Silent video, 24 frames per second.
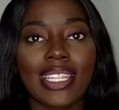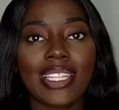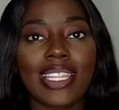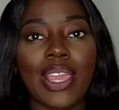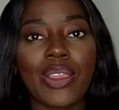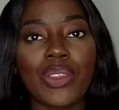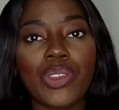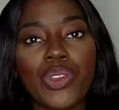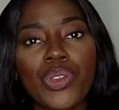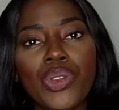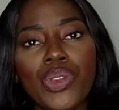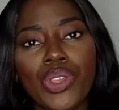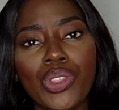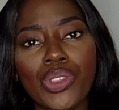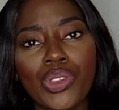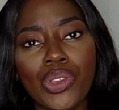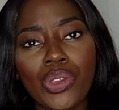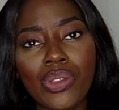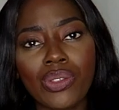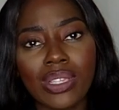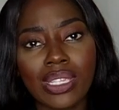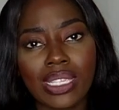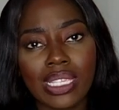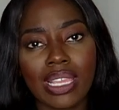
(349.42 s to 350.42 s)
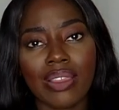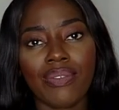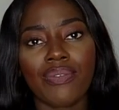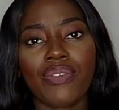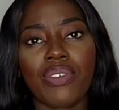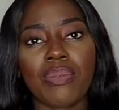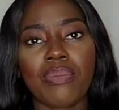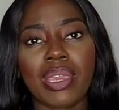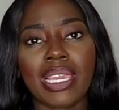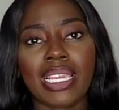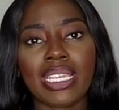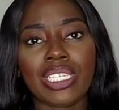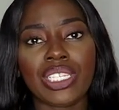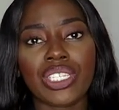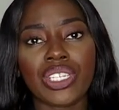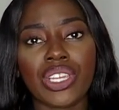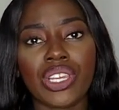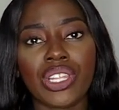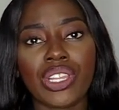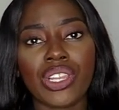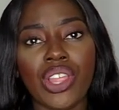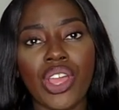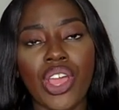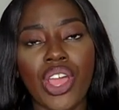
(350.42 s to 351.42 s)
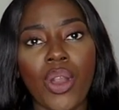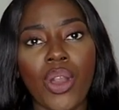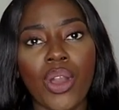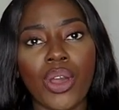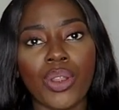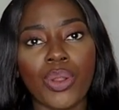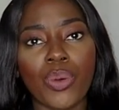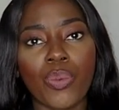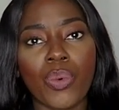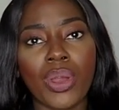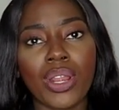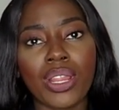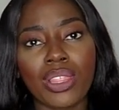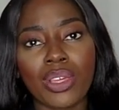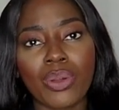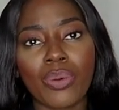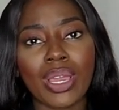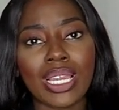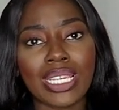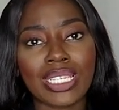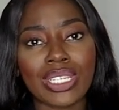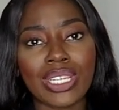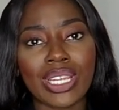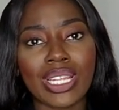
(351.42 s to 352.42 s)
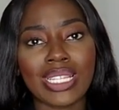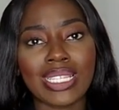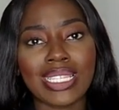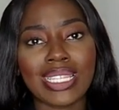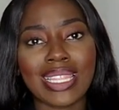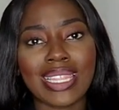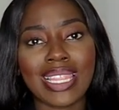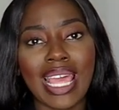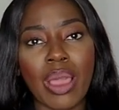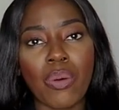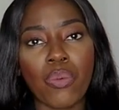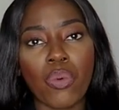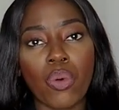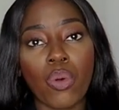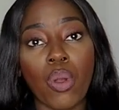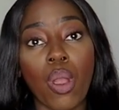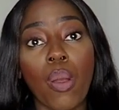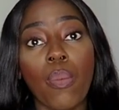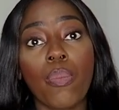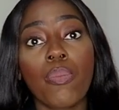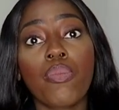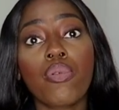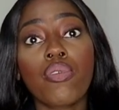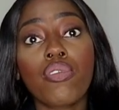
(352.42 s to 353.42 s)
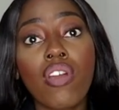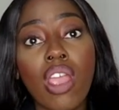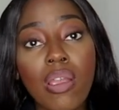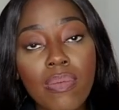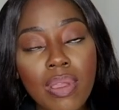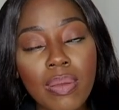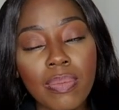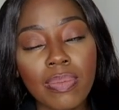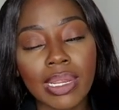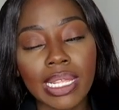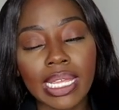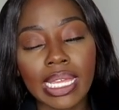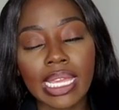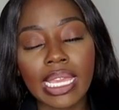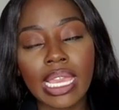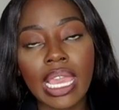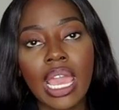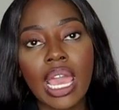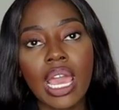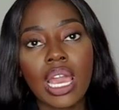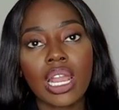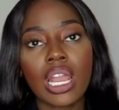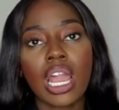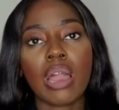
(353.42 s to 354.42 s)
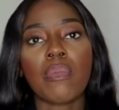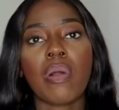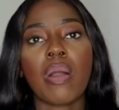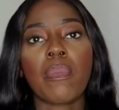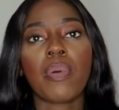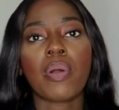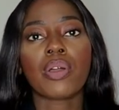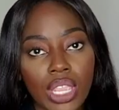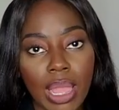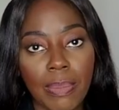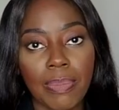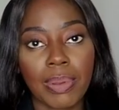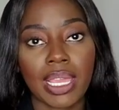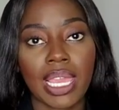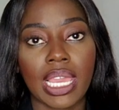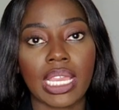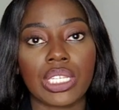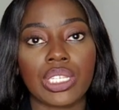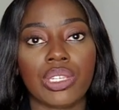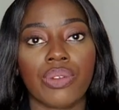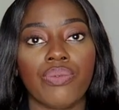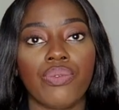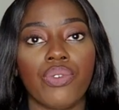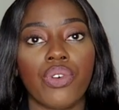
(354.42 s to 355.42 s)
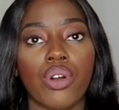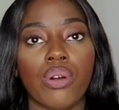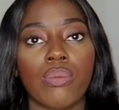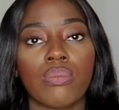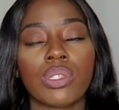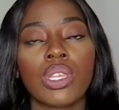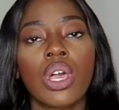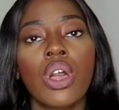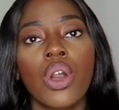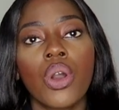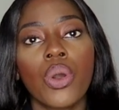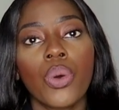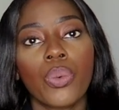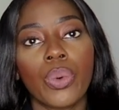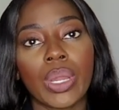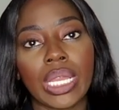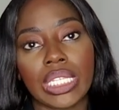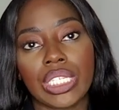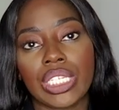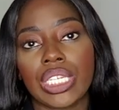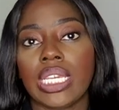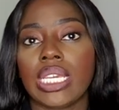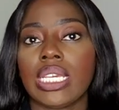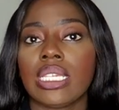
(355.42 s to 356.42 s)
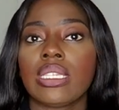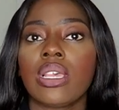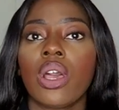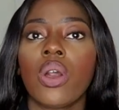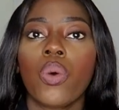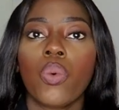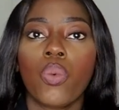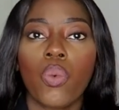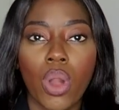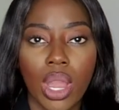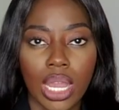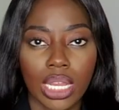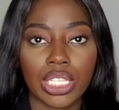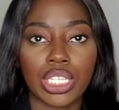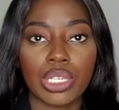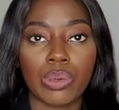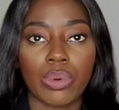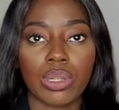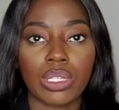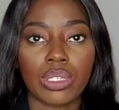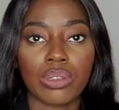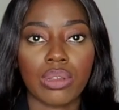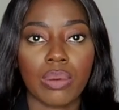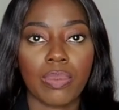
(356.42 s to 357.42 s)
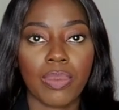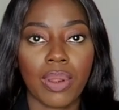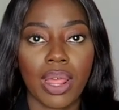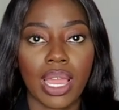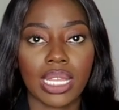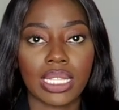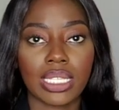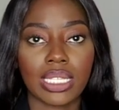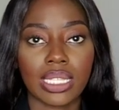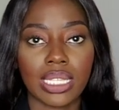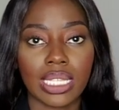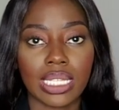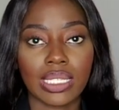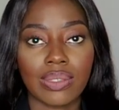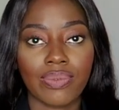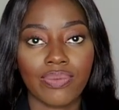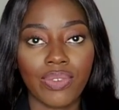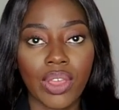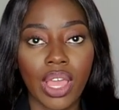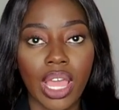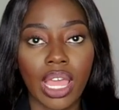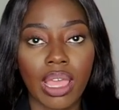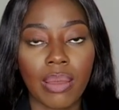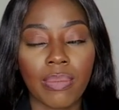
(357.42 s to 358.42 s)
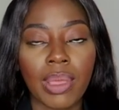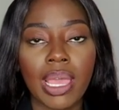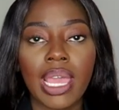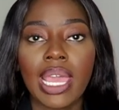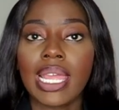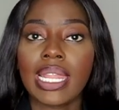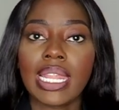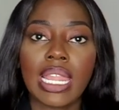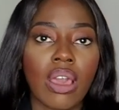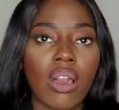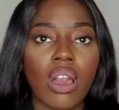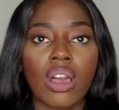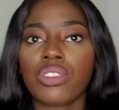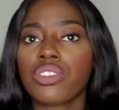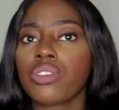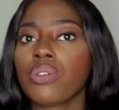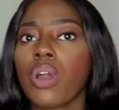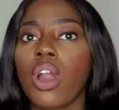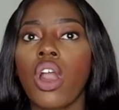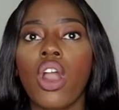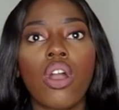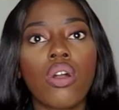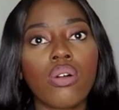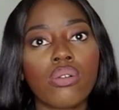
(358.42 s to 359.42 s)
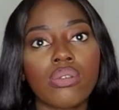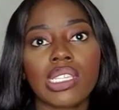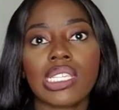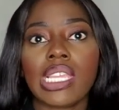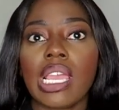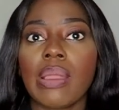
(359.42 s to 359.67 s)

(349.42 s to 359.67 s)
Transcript: Now, you can use this information on one of the questions that will probably come up in your application forms, which is, why do you want to apply to this firm? Now, I'll do a whole